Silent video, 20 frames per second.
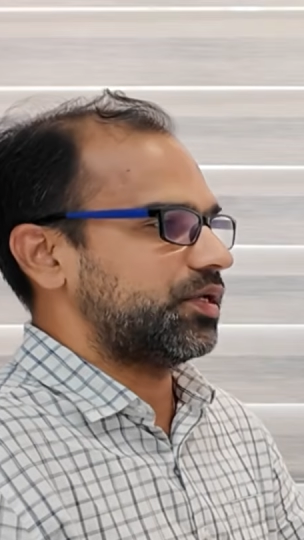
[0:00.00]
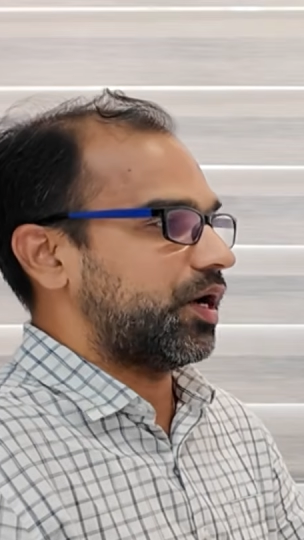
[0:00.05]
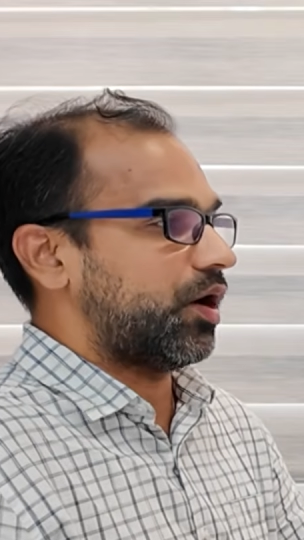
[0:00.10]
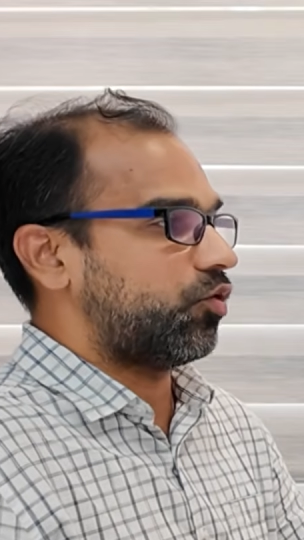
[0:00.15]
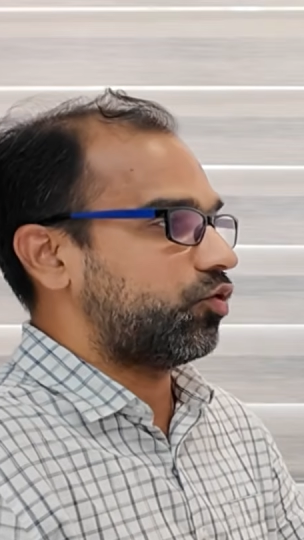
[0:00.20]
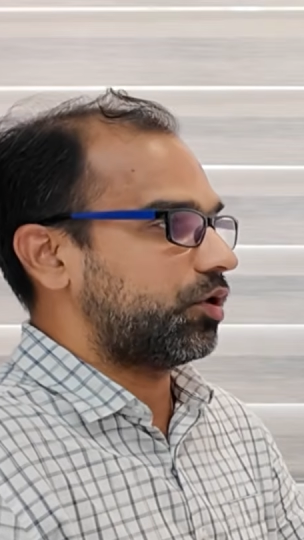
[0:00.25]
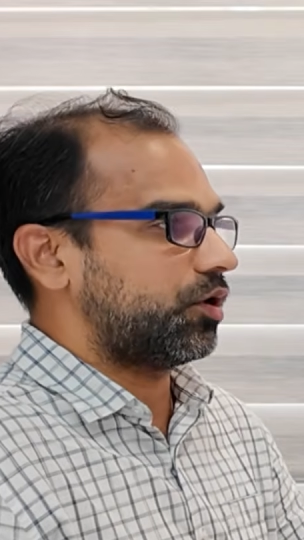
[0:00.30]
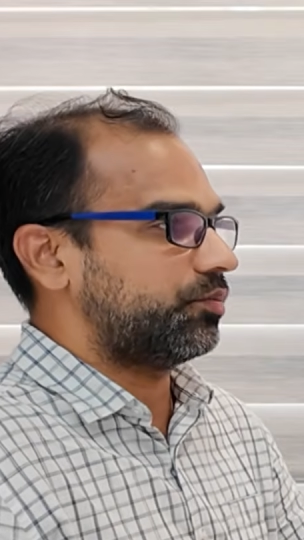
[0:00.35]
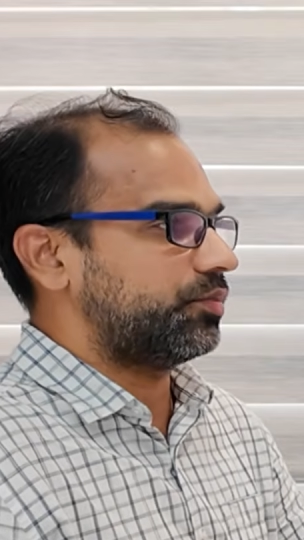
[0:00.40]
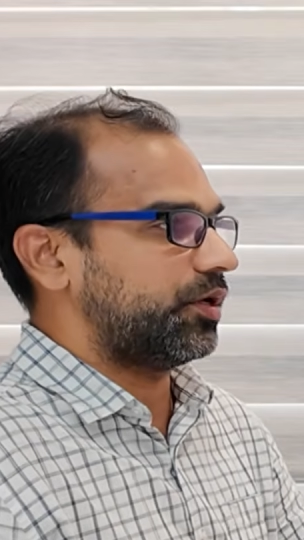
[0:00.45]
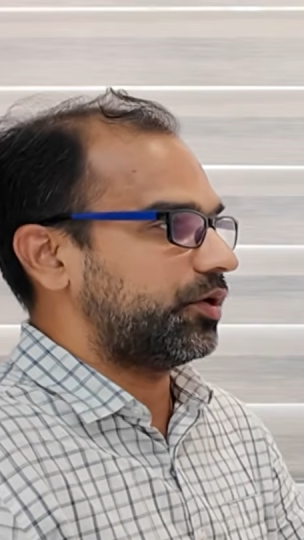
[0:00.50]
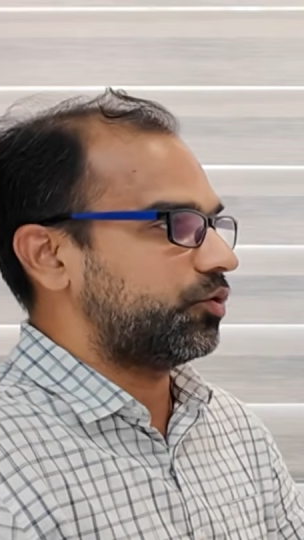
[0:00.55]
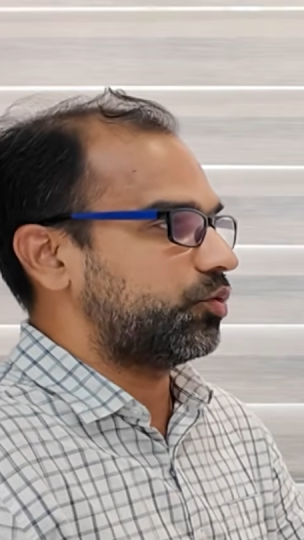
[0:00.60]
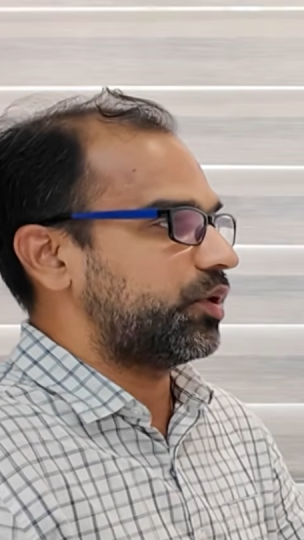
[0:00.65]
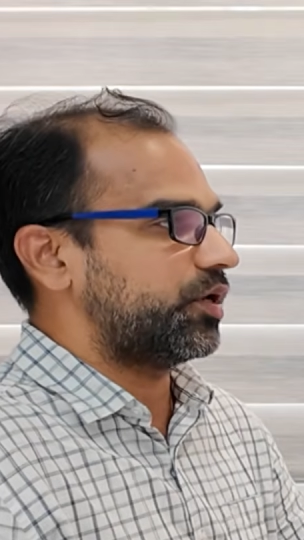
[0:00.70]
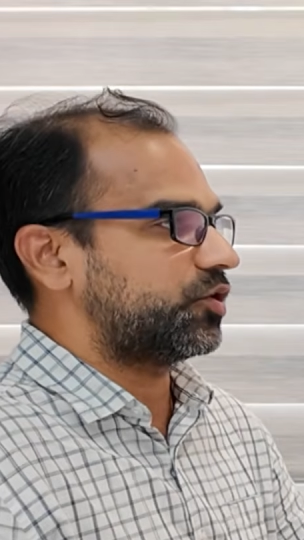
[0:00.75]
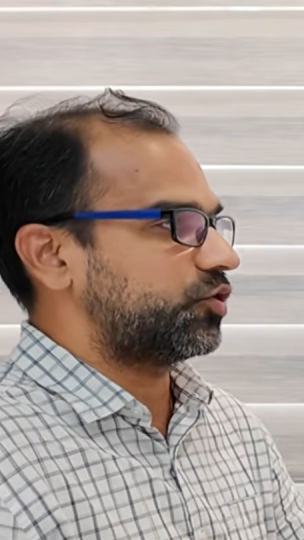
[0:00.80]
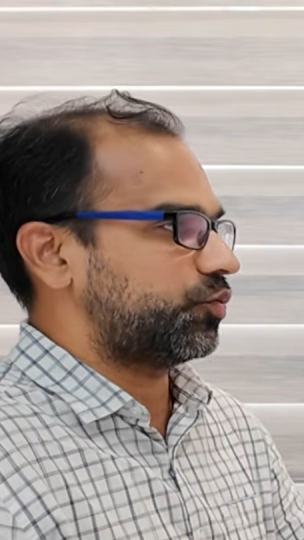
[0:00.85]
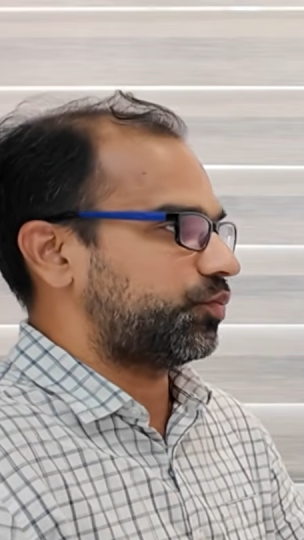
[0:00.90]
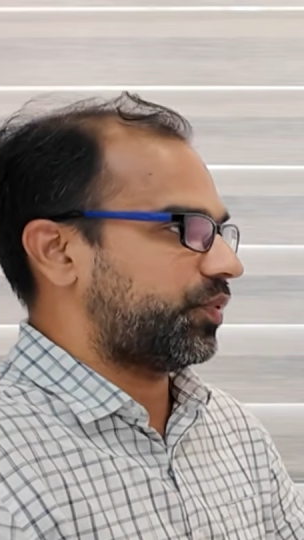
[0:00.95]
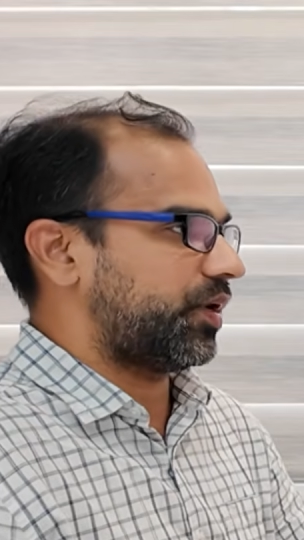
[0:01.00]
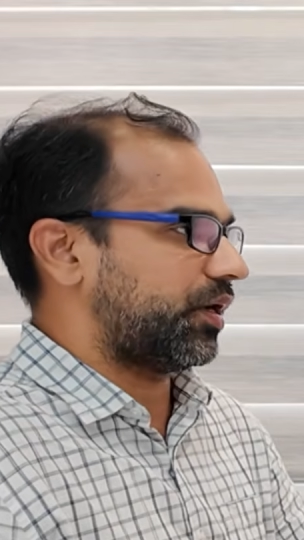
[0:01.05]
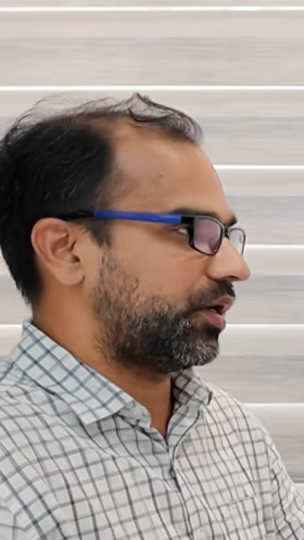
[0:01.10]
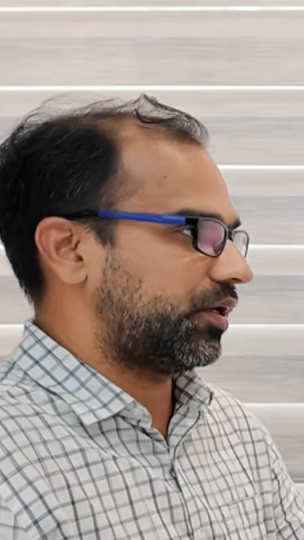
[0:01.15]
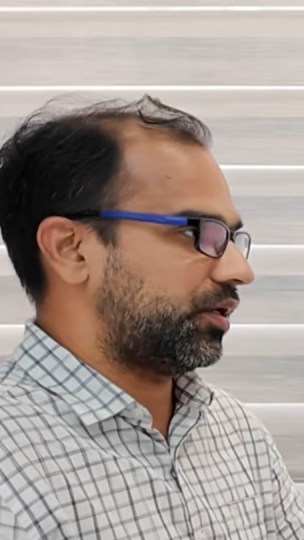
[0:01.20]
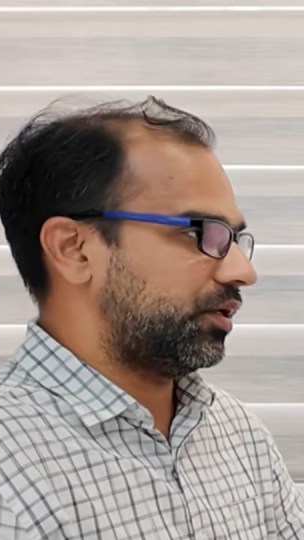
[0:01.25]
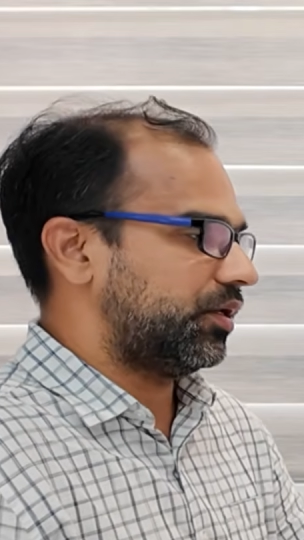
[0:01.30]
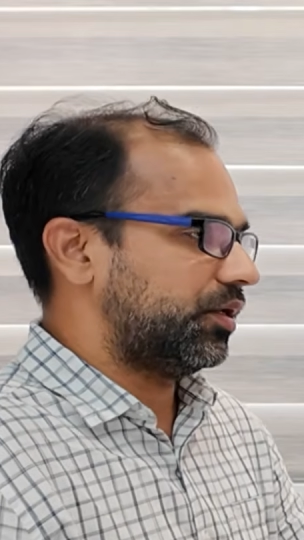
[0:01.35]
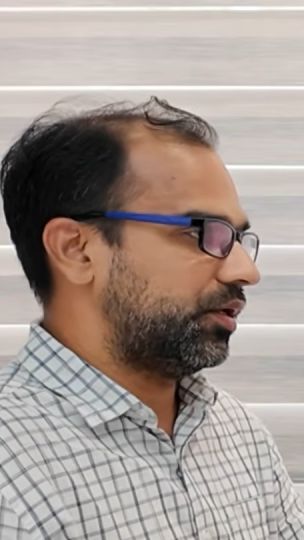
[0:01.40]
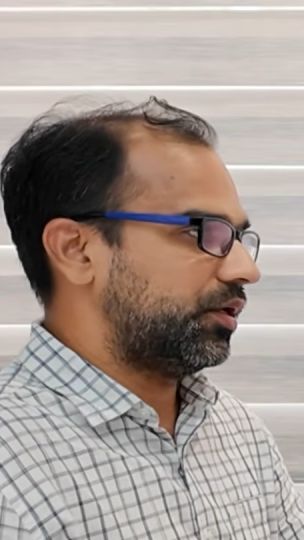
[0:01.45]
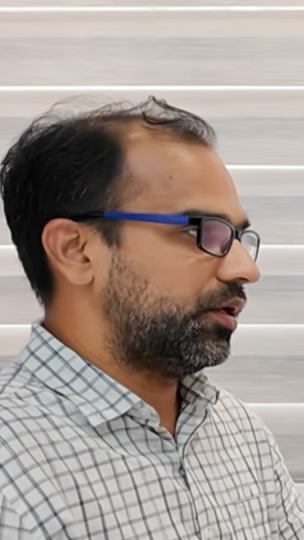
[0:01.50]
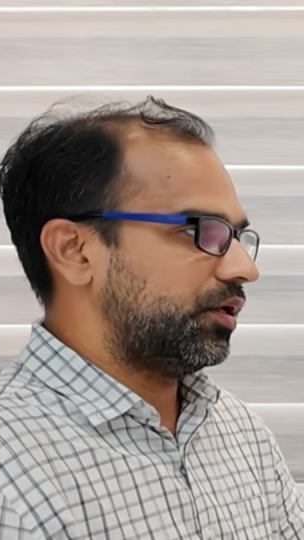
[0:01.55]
the outcome that you expect